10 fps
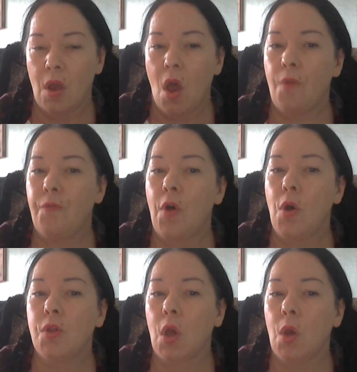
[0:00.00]
A
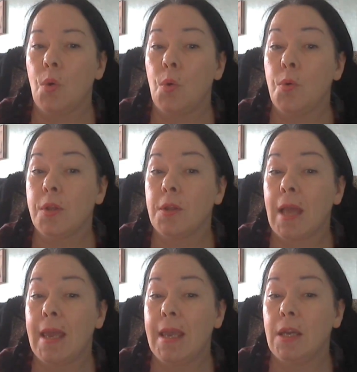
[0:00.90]
photo also
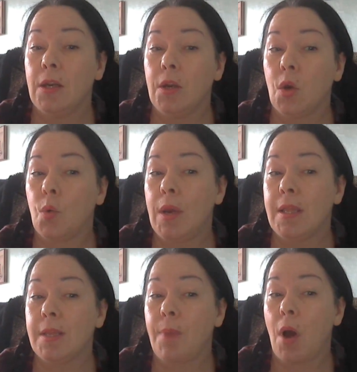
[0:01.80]
taken in the
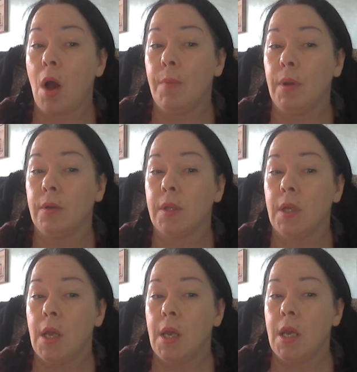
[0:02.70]
Queen's apartment
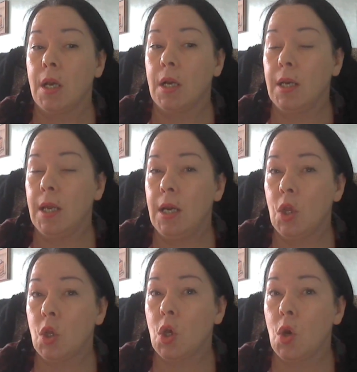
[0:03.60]
clearly
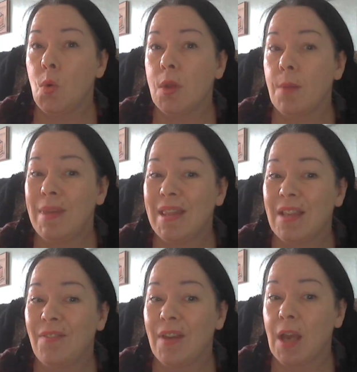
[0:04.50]
shows a
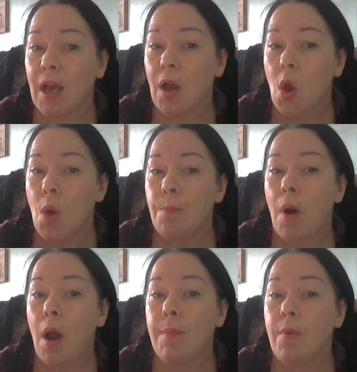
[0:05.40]
misty figure
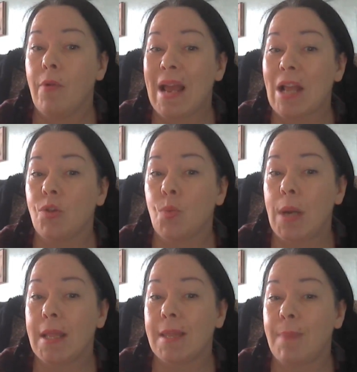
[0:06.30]
by Marie
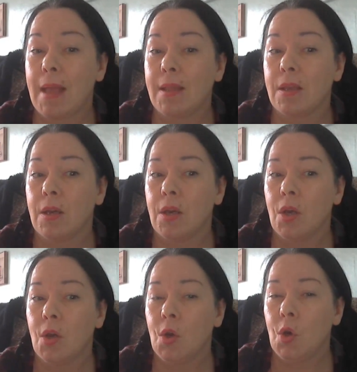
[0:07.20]
Antoinette's bed.
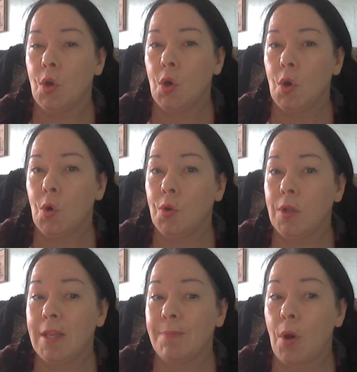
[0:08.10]
Could
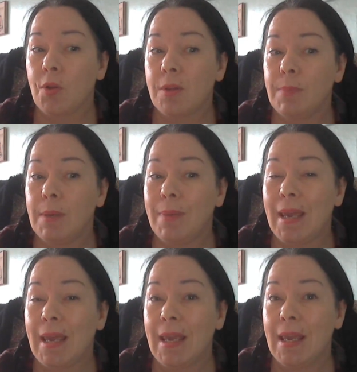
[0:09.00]
this possibly
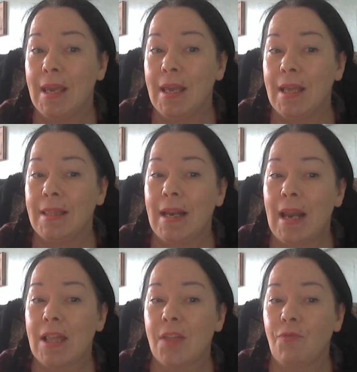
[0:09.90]
be the
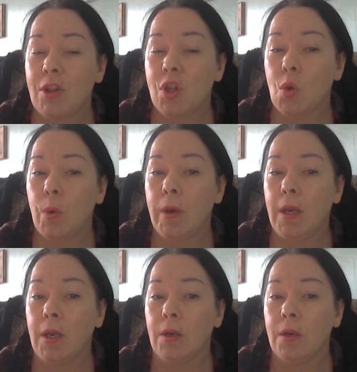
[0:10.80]
last French
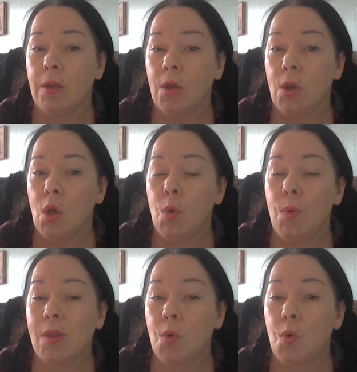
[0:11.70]
Queen, who
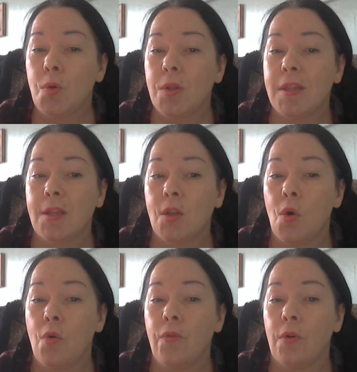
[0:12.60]
is also set
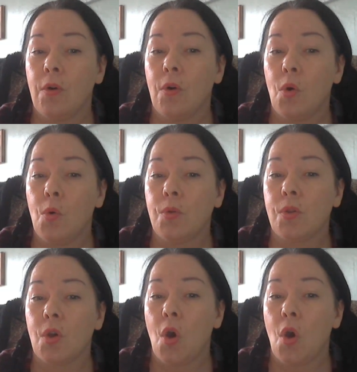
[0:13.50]
up of haunt